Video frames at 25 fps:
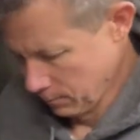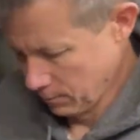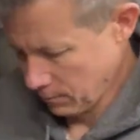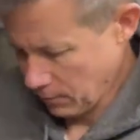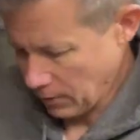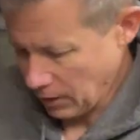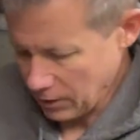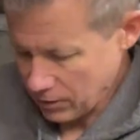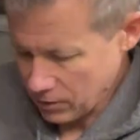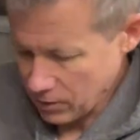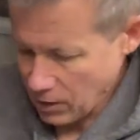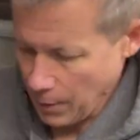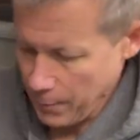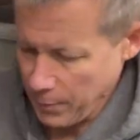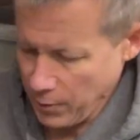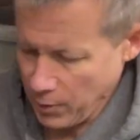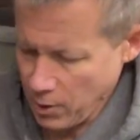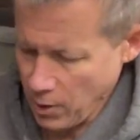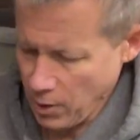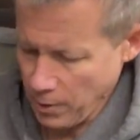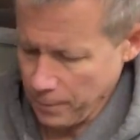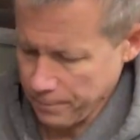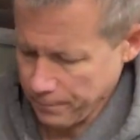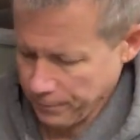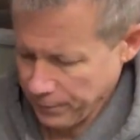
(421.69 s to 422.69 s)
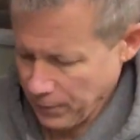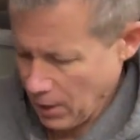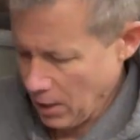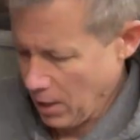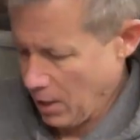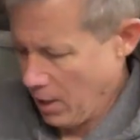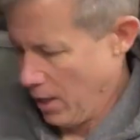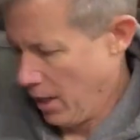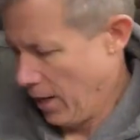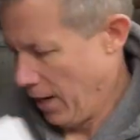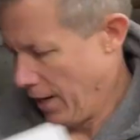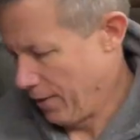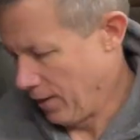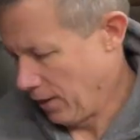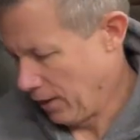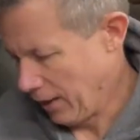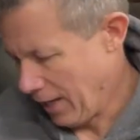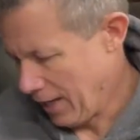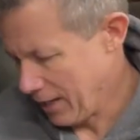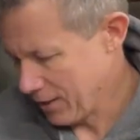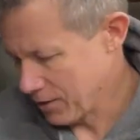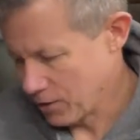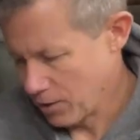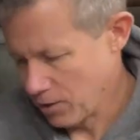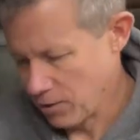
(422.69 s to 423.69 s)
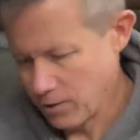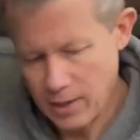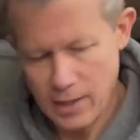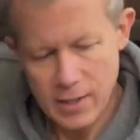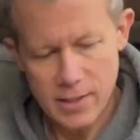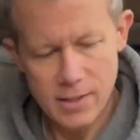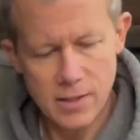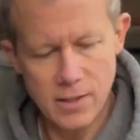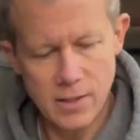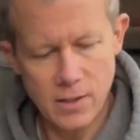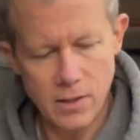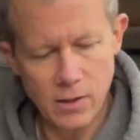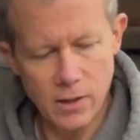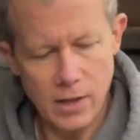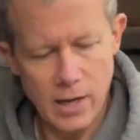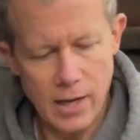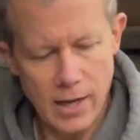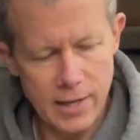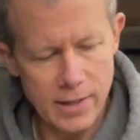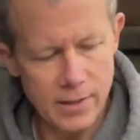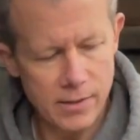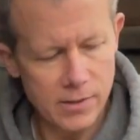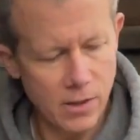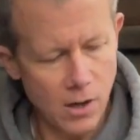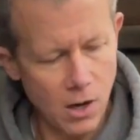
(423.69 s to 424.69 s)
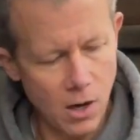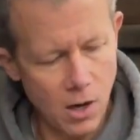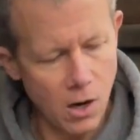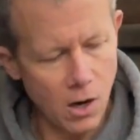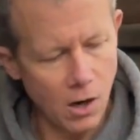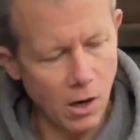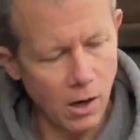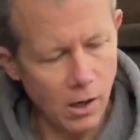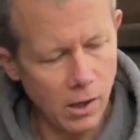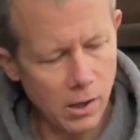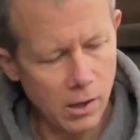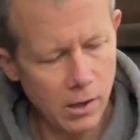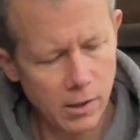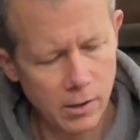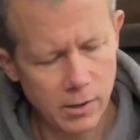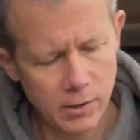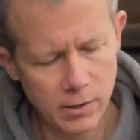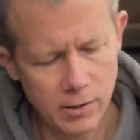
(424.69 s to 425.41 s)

and stop your car. And the last two things in here, guys, are